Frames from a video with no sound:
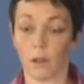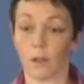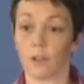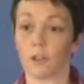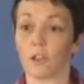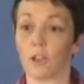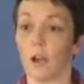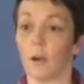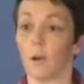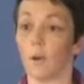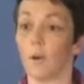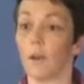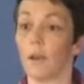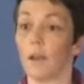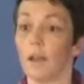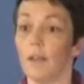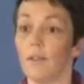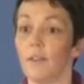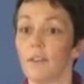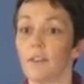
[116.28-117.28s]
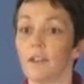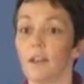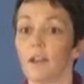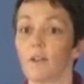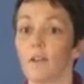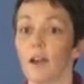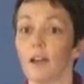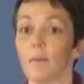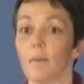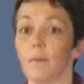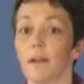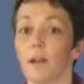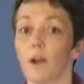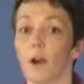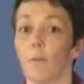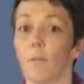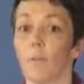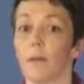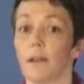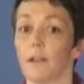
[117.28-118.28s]
So, in this incredibly
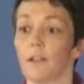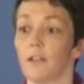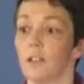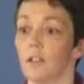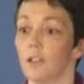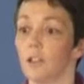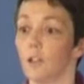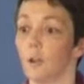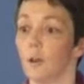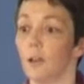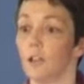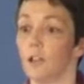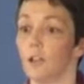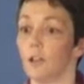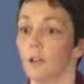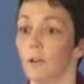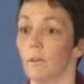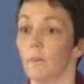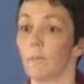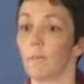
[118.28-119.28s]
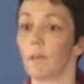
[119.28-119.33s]
complex situation,